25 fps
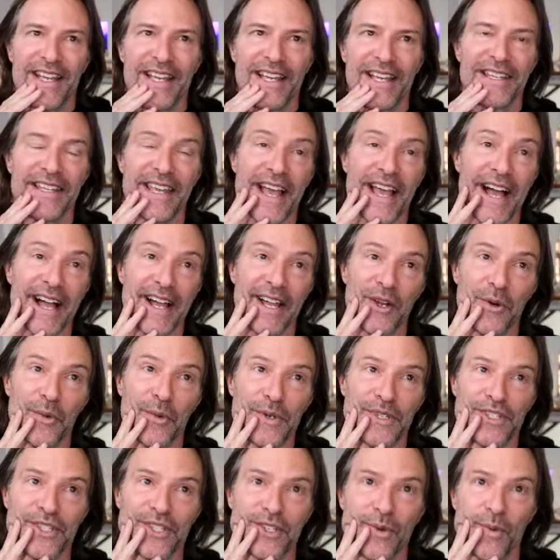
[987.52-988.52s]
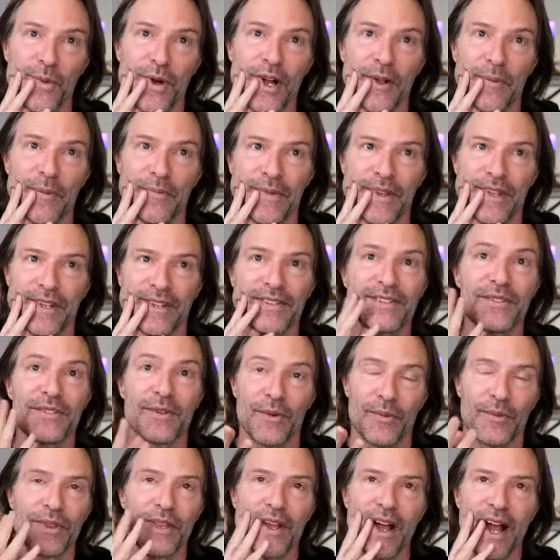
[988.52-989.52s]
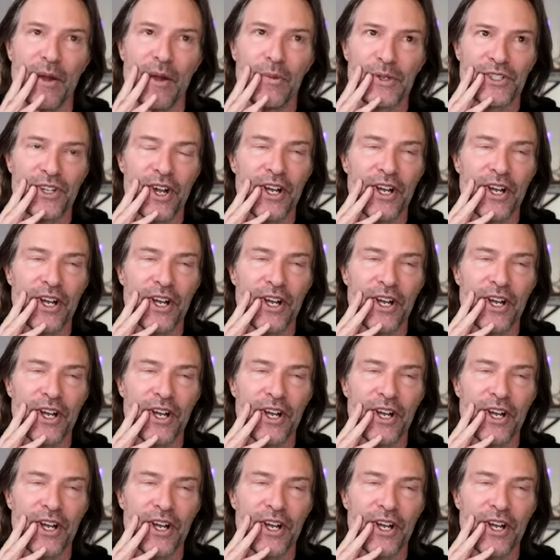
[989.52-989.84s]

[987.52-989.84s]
Yeah, it was, well, I was